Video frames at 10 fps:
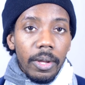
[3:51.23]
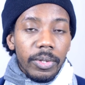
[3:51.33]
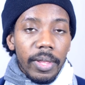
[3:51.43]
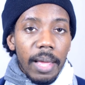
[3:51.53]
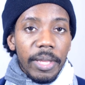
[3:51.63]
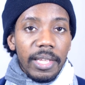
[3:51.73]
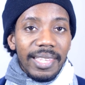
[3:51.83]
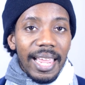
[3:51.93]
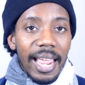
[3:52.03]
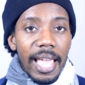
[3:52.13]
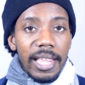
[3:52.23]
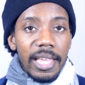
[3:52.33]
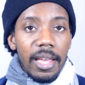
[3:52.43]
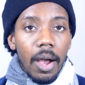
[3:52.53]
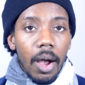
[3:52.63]
So that means that
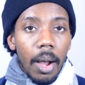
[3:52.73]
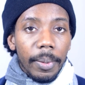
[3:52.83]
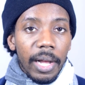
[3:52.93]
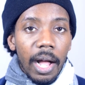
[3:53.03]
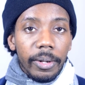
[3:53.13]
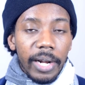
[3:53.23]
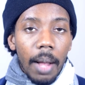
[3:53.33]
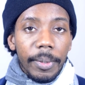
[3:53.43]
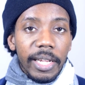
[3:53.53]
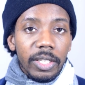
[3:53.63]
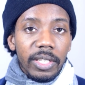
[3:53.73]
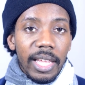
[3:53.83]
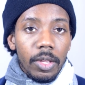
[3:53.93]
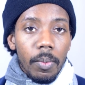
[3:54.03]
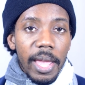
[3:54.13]
any um, color combinations
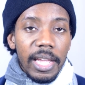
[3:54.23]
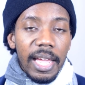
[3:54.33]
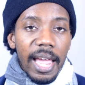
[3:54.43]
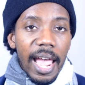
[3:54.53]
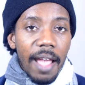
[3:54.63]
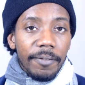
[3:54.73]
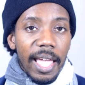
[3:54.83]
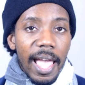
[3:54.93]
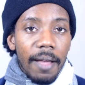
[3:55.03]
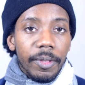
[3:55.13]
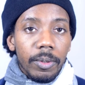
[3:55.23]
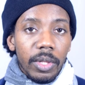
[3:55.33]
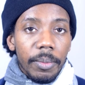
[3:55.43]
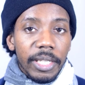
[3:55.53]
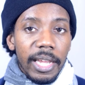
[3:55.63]
that you make have to have those
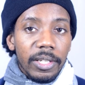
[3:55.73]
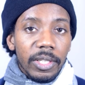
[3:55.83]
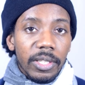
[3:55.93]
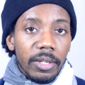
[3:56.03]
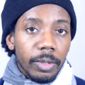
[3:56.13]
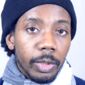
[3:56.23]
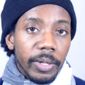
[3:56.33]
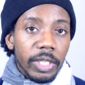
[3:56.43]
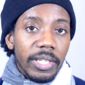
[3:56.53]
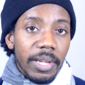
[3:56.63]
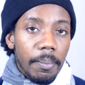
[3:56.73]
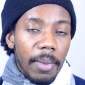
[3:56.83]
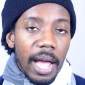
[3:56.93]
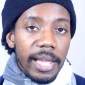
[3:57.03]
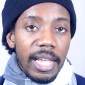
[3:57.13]
limitations and restrictions in
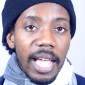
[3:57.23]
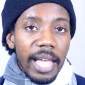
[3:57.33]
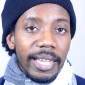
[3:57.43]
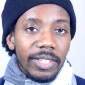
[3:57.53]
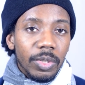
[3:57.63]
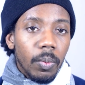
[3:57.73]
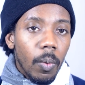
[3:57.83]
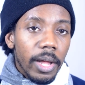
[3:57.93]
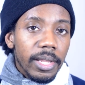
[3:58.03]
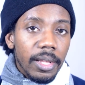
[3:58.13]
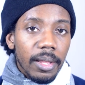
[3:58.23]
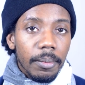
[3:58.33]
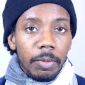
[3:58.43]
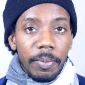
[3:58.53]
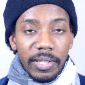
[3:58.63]
mind. And that's just one
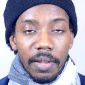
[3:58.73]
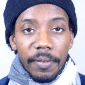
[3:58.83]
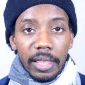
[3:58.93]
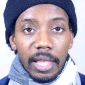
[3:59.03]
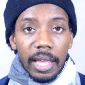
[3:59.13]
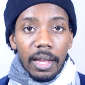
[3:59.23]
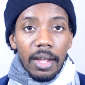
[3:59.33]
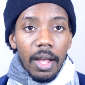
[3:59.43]
specific thing